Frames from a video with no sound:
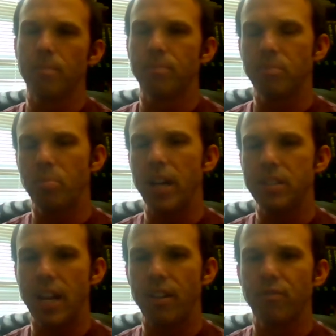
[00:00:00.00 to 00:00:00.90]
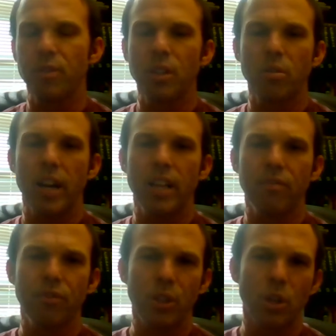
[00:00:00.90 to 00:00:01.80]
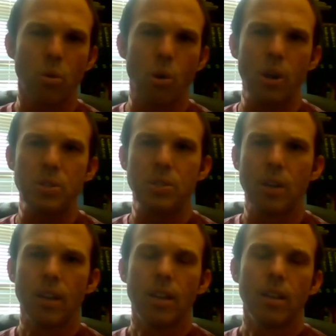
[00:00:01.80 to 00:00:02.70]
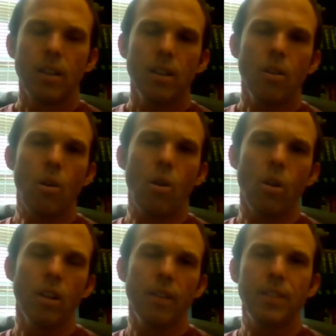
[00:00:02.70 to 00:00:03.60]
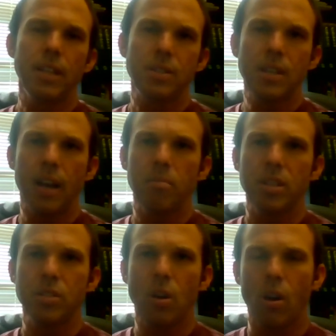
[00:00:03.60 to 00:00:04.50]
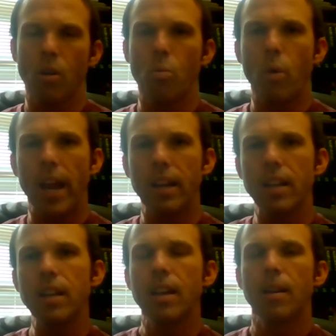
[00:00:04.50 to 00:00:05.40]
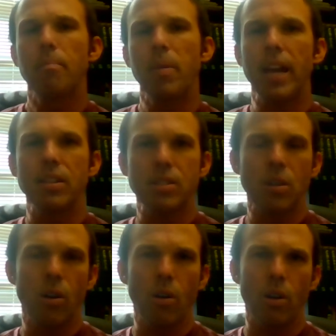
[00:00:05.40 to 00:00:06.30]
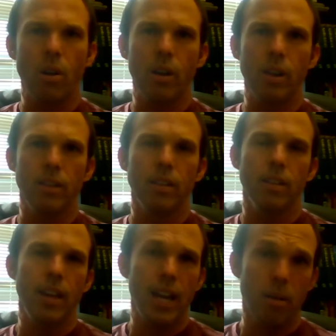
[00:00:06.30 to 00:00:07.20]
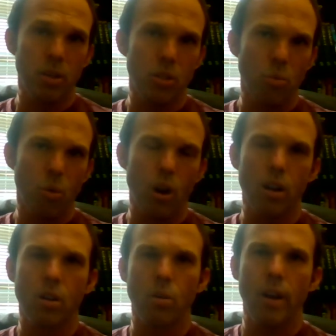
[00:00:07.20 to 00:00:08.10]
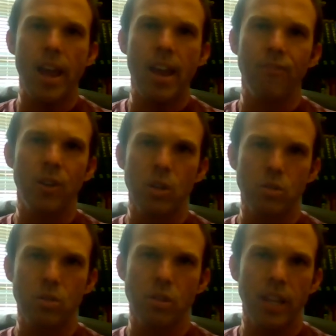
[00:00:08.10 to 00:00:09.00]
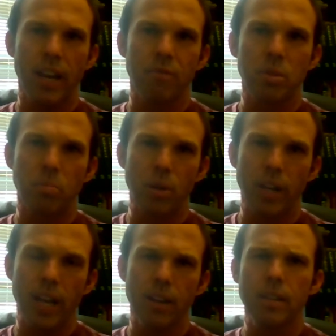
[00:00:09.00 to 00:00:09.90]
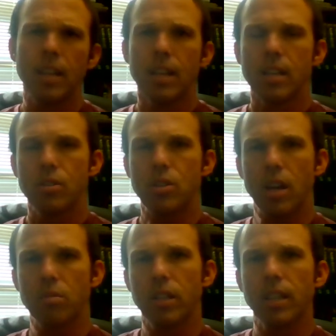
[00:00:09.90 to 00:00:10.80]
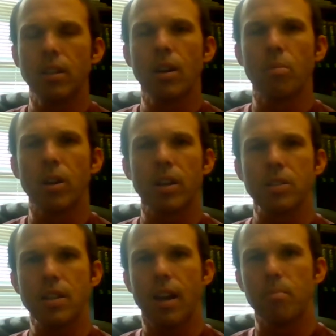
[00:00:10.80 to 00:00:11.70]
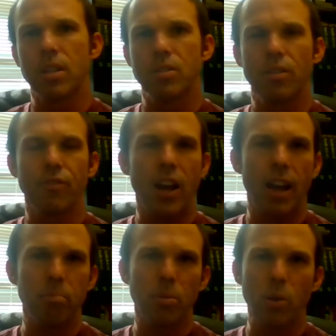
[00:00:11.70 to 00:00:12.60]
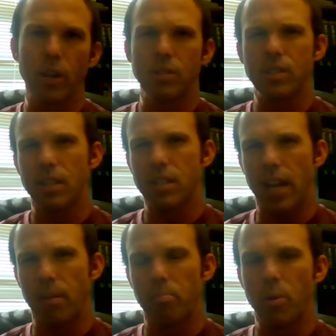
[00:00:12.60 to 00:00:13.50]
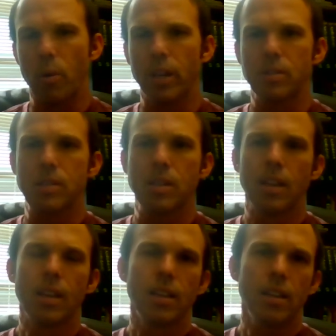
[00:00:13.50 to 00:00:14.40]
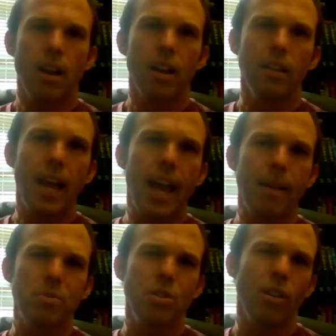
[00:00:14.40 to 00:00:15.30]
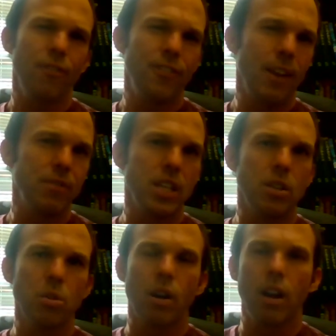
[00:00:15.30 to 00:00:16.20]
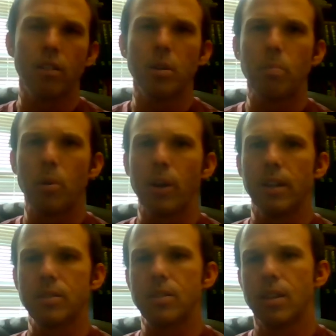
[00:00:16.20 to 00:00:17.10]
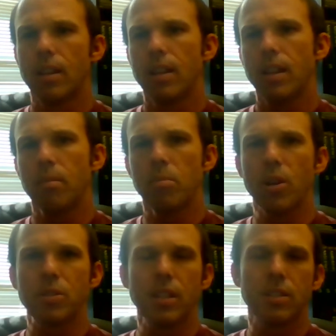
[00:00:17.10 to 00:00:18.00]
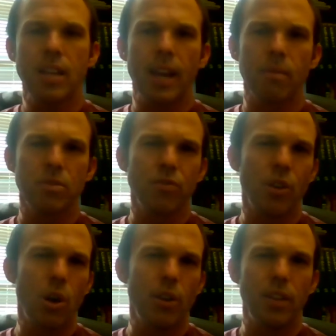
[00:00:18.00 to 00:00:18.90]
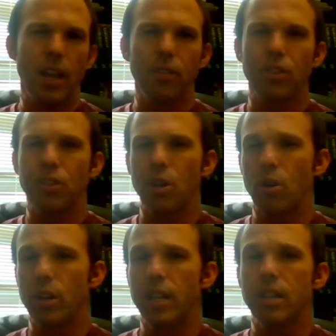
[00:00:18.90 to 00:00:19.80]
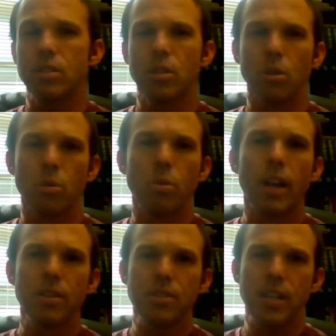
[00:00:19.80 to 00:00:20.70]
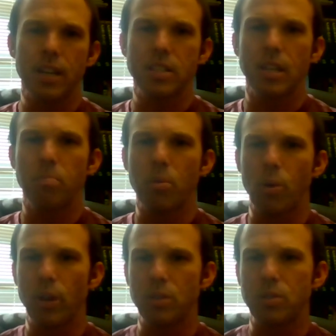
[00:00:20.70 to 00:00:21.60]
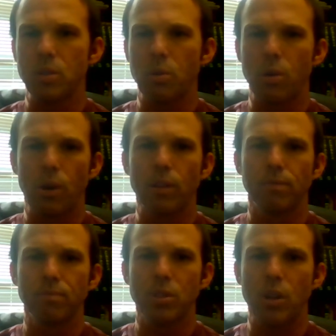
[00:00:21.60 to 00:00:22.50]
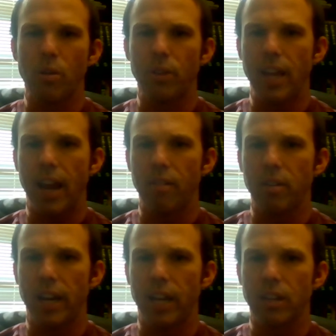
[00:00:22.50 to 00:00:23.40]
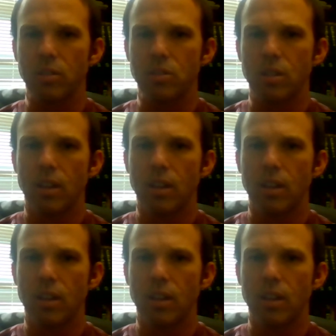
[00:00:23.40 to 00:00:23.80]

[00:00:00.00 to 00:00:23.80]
breakdown for the grading for the course. All of the assignments are weighted based on how much work or effort do they have to put in. Generally, the homework assignments are 5 points to 10 points. Labs are 50 to 100 points, and most exams fall in that 30 to 60 points or so in that range.